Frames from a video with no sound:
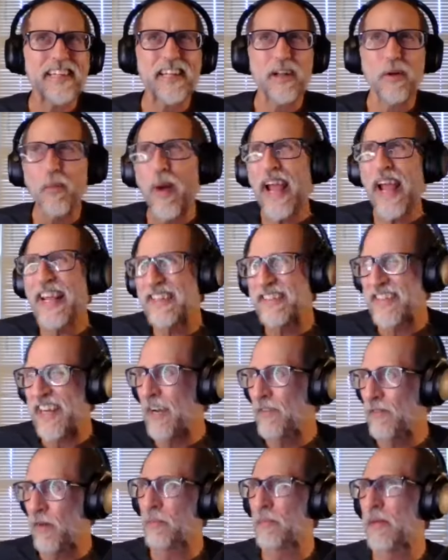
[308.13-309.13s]
in a way, it's
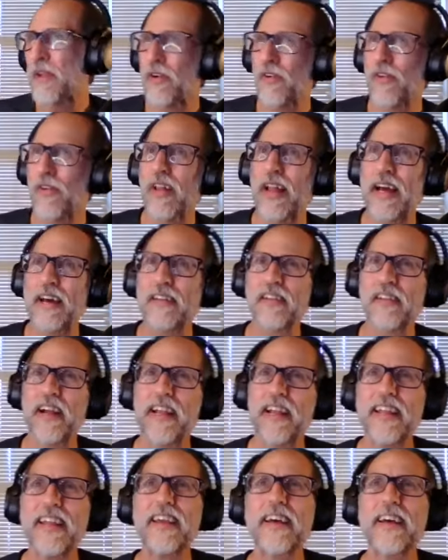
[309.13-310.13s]
kind of a middle class
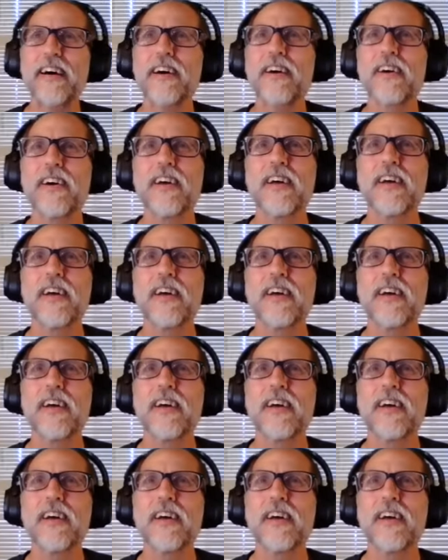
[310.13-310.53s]
idea.